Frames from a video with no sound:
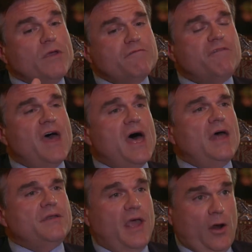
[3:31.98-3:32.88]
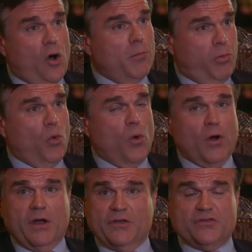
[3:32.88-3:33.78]
vet and
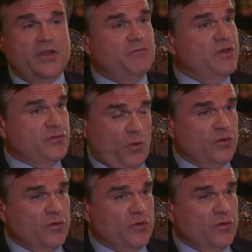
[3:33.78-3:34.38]
onboard a SNFist